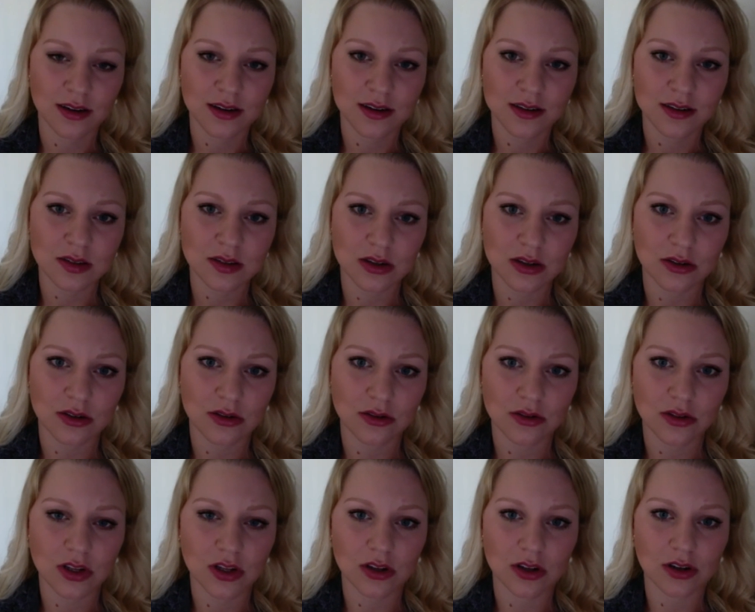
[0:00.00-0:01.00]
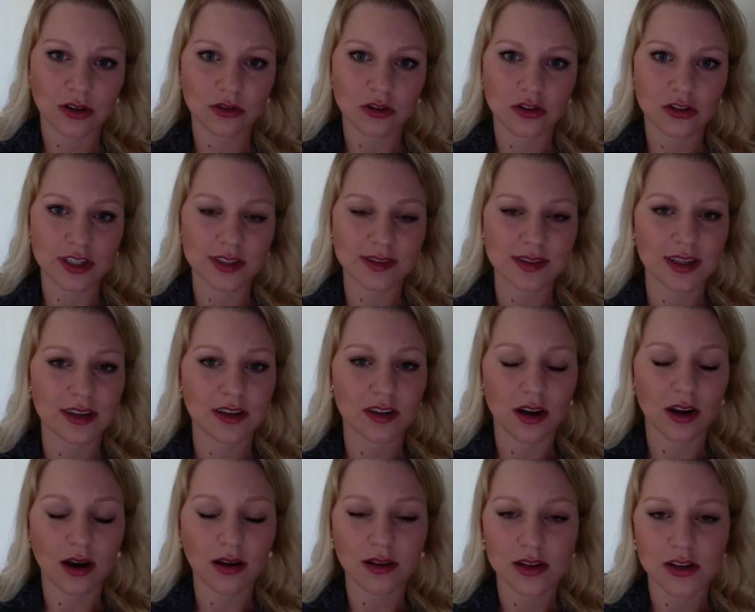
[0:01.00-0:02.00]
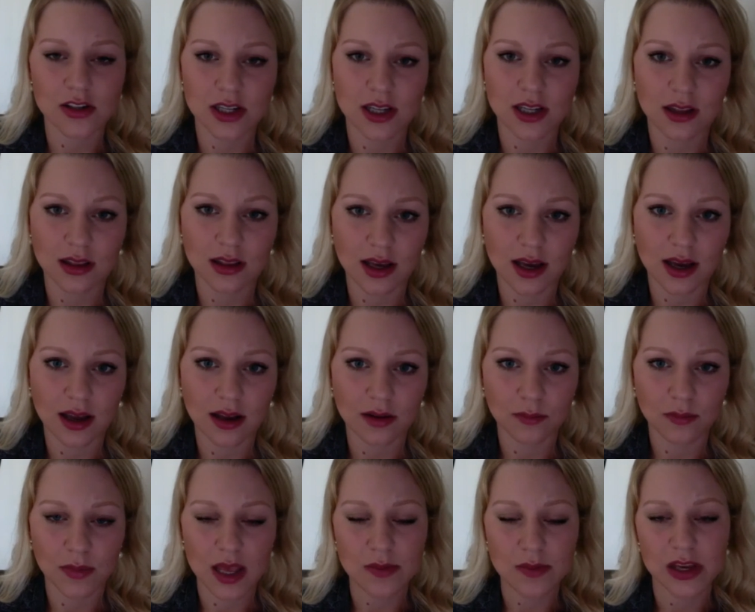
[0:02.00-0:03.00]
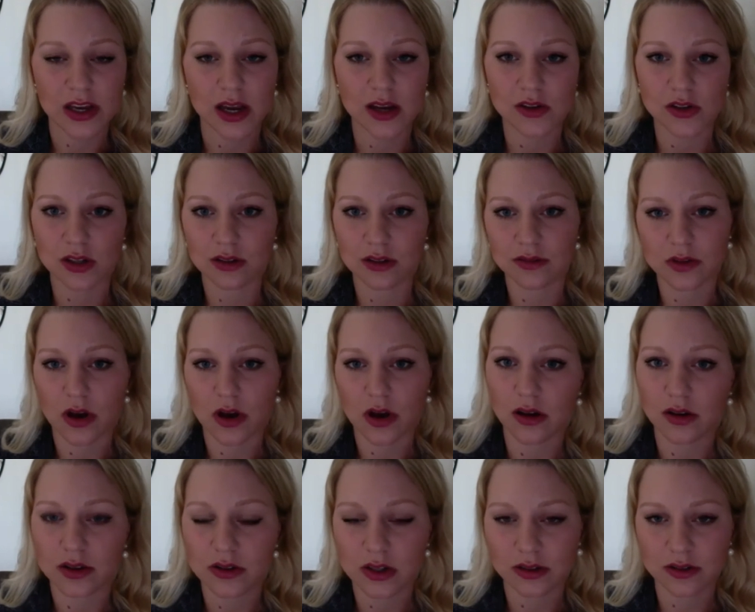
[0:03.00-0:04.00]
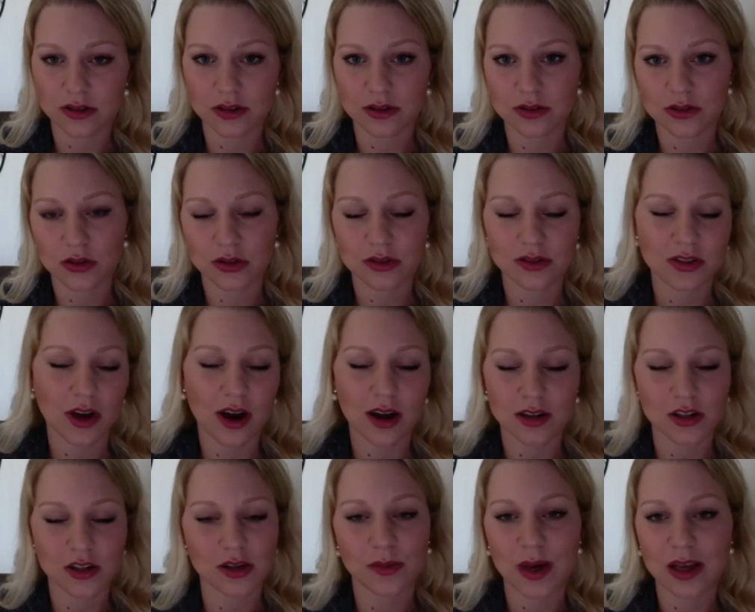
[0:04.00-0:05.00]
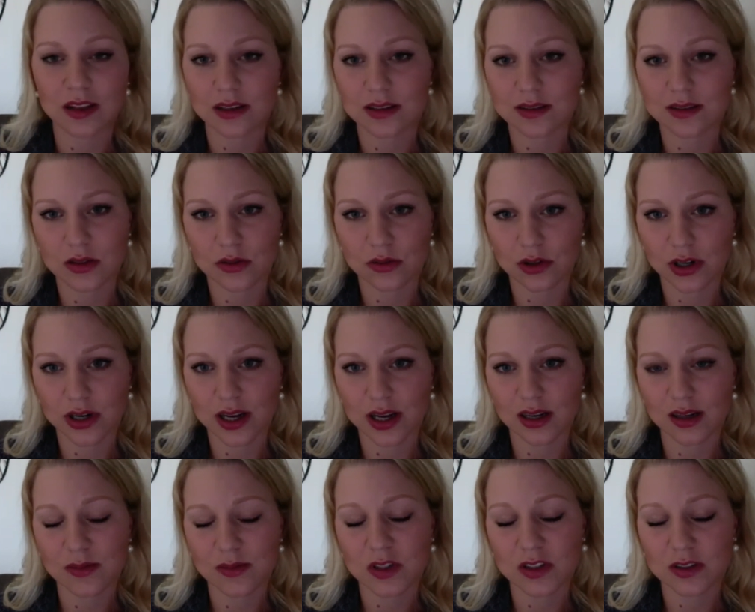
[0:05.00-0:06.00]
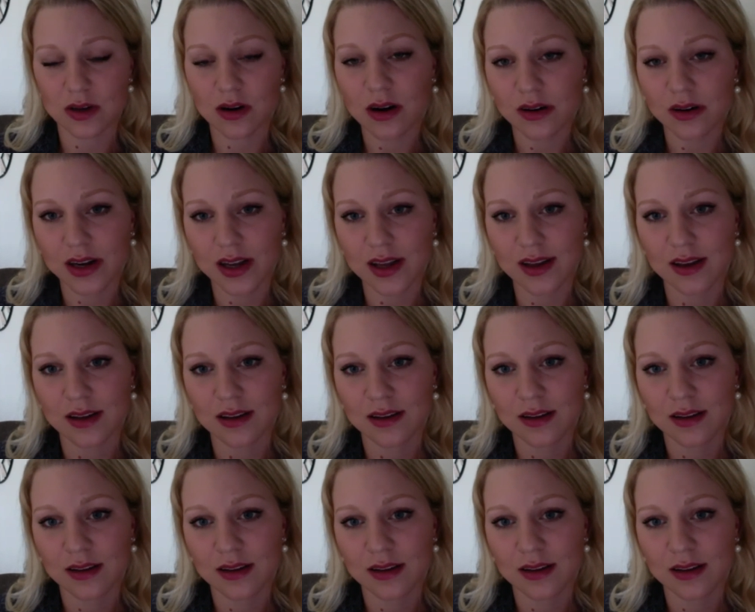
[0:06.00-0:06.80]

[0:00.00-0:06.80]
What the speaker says: So, just acknowledging that maybe I should have talked to you about this sooner, and I'm sorry.